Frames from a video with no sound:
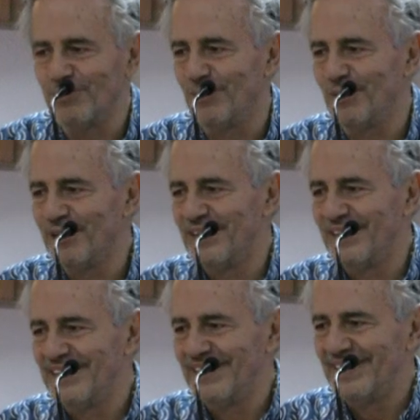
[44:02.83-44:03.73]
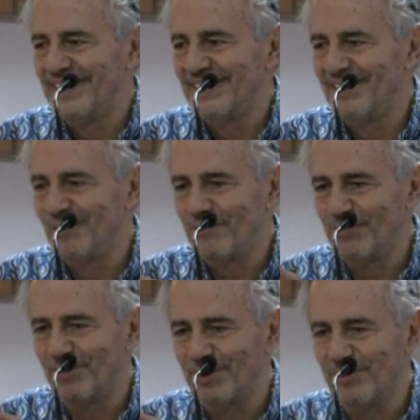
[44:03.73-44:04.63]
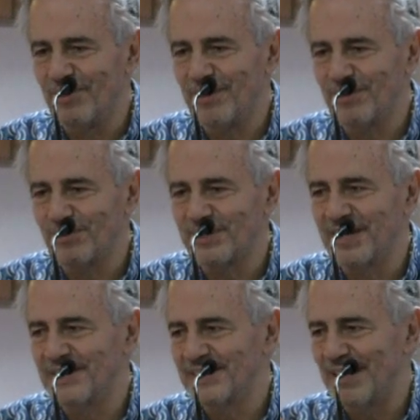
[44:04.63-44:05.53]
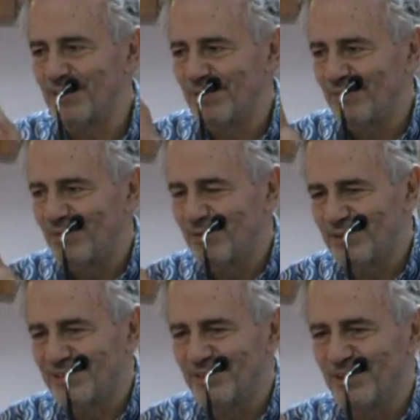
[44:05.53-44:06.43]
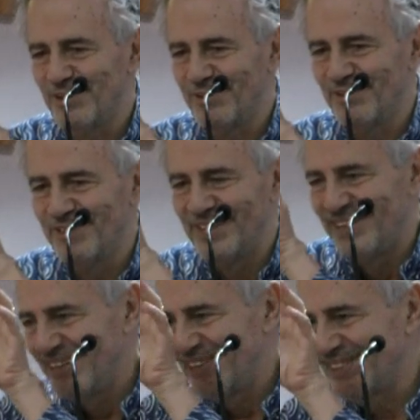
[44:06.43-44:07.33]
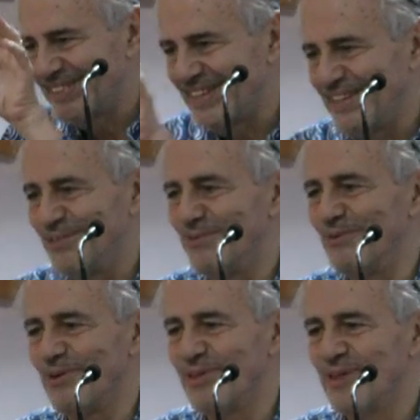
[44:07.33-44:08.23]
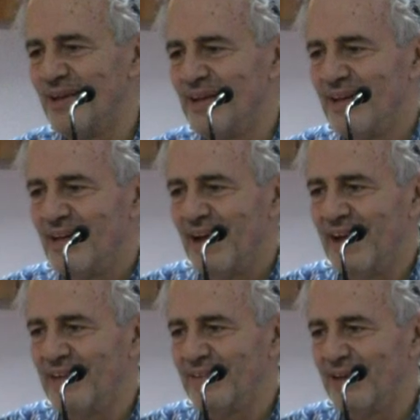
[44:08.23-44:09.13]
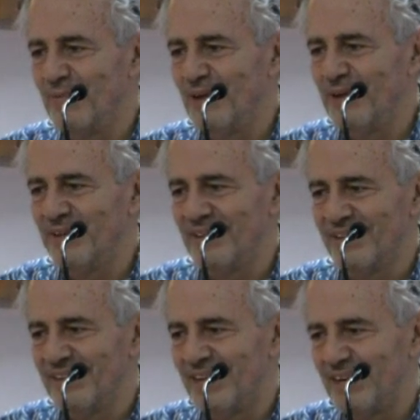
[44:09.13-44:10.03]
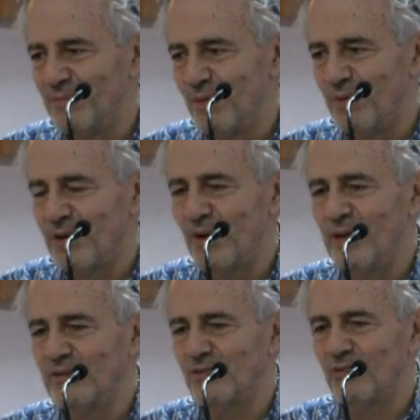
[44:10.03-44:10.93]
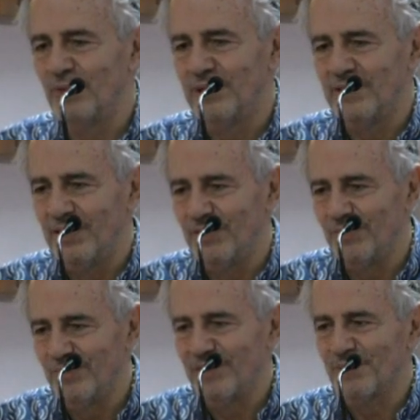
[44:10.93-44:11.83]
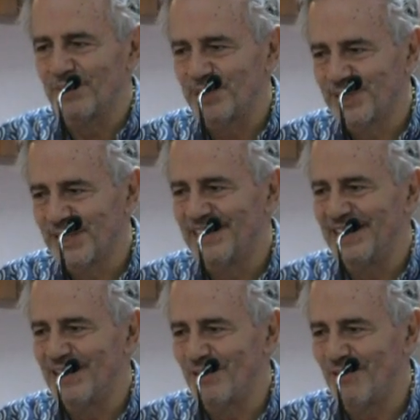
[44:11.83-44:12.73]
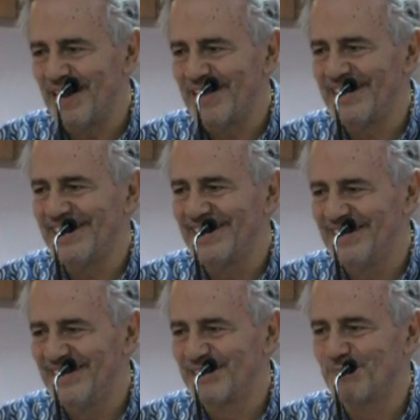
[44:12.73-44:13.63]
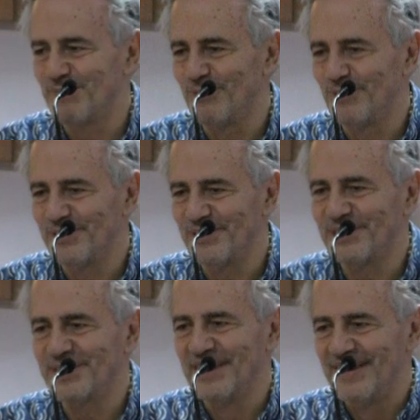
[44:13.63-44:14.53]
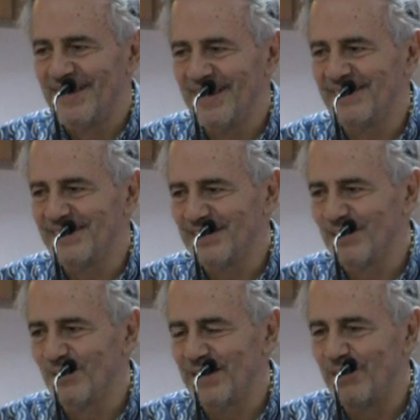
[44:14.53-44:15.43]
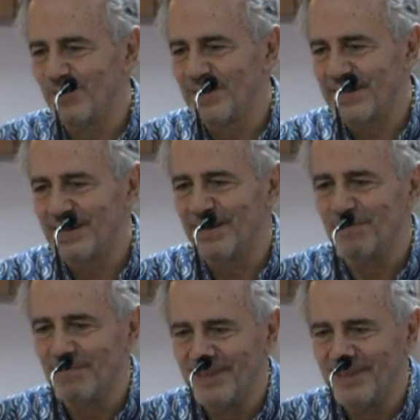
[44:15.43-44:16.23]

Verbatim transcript: all. You know, if you're a Greek, you stayed south; if you were a Turk, you stayed north. And then when um, we were going to join the E U, there was a suddenly crack in these borders, and they said, "Okay, you can come,